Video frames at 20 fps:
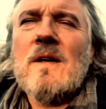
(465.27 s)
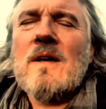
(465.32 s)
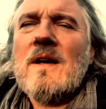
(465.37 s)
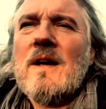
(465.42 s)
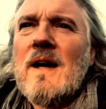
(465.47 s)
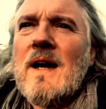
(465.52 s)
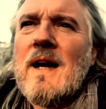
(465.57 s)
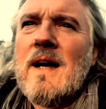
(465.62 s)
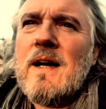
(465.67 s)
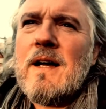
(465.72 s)

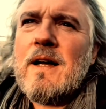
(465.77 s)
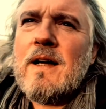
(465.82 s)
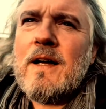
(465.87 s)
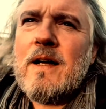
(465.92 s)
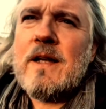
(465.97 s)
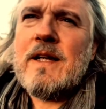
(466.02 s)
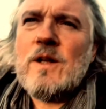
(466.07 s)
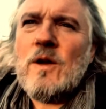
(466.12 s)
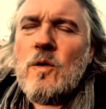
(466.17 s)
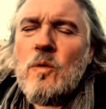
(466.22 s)

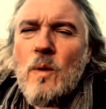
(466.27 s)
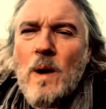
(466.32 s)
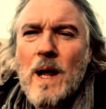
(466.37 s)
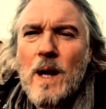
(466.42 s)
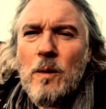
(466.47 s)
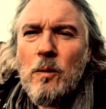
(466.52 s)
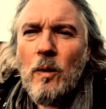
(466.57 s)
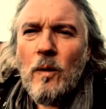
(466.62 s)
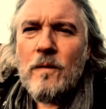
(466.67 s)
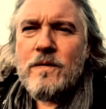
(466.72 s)

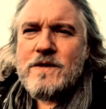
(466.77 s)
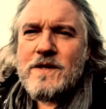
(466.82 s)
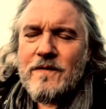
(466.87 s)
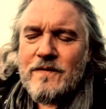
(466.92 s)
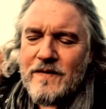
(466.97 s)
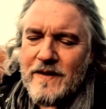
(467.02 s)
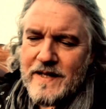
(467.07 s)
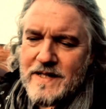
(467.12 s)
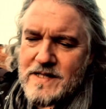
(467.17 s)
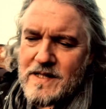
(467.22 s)
werewolves and
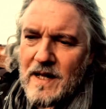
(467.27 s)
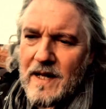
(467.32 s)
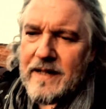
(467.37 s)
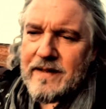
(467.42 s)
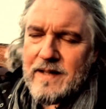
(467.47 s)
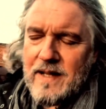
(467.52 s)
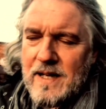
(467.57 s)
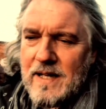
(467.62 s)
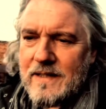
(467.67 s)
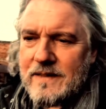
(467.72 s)
things like
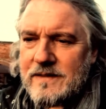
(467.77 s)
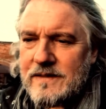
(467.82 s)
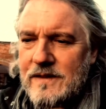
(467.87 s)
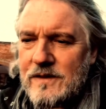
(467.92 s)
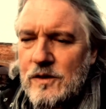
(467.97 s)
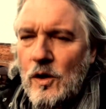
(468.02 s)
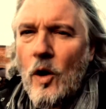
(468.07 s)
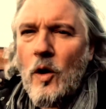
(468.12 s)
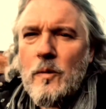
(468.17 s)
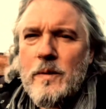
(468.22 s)
that.
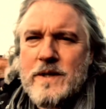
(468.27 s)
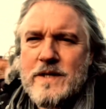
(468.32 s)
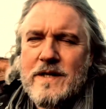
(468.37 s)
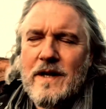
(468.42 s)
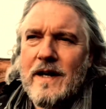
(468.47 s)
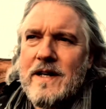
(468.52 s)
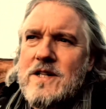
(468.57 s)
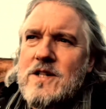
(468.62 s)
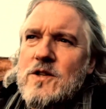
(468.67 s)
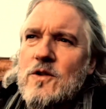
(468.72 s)
Not always
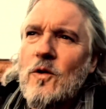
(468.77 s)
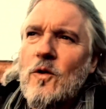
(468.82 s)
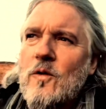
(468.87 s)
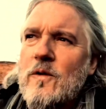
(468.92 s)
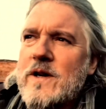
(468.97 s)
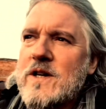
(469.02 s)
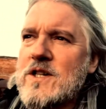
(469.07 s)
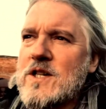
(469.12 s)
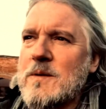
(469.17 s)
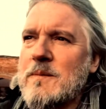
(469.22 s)
nice
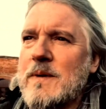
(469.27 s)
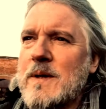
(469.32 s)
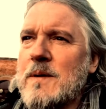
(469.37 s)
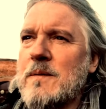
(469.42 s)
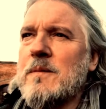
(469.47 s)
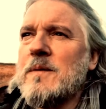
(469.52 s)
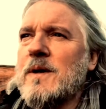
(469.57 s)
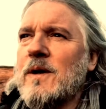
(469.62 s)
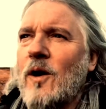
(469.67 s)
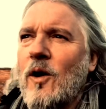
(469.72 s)
stories, some of them
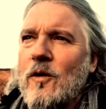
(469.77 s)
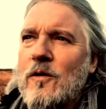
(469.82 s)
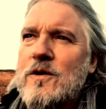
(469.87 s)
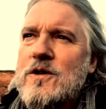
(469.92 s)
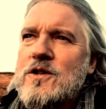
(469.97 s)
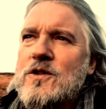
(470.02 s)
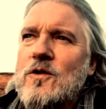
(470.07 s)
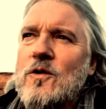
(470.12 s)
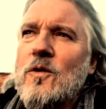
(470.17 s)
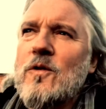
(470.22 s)
were horror
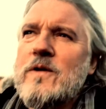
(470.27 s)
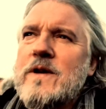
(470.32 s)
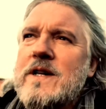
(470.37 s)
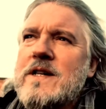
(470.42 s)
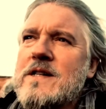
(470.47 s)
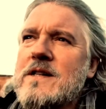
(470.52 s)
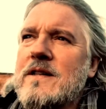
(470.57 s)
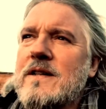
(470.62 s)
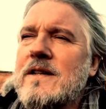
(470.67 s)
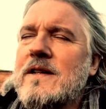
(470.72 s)

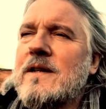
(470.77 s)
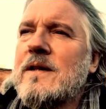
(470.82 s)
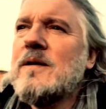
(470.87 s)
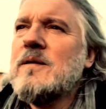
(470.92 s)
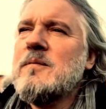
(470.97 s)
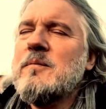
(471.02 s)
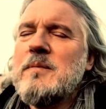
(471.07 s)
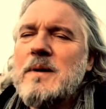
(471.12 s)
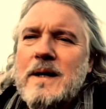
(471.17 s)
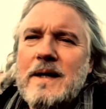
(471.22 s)
stories,
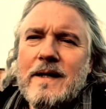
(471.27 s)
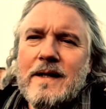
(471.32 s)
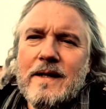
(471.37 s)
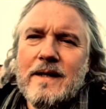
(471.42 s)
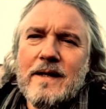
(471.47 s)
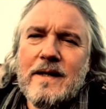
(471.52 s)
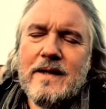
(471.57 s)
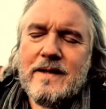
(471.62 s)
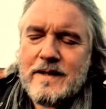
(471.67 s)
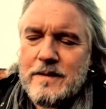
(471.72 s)
but
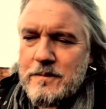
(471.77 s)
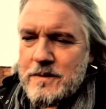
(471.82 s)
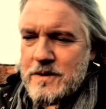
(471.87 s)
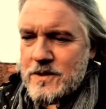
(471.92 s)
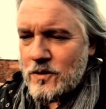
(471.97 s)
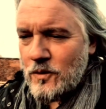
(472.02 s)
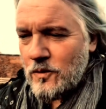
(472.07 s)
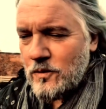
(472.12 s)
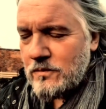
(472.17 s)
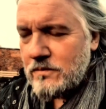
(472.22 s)
it was
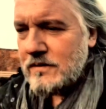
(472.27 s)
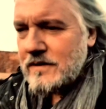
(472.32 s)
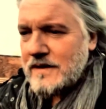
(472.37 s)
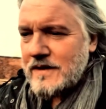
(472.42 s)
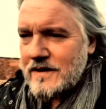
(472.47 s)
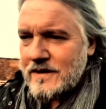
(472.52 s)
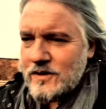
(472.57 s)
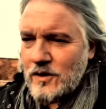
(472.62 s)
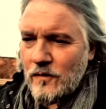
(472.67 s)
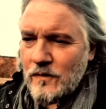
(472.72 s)
all
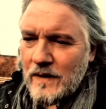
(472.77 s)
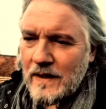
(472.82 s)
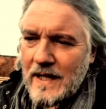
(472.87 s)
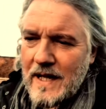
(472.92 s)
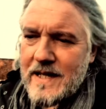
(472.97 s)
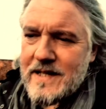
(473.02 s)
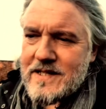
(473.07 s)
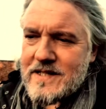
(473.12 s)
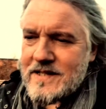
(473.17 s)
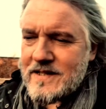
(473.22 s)

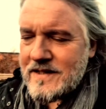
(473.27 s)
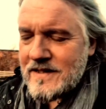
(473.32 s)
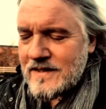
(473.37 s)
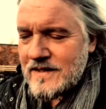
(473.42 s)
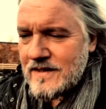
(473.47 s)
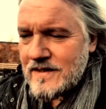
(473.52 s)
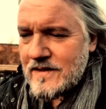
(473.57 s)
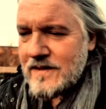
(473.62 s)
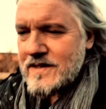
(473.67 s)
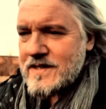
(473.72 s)
nonetheless
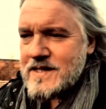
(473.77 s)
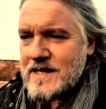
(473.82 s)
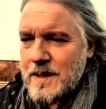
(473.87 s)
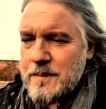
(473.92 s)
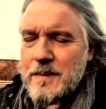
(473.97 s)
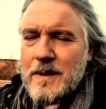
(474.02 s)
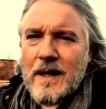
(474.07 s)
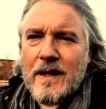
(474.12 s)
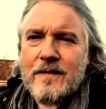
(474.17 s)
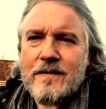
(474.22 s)
the same
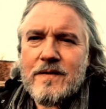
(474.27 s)
kind of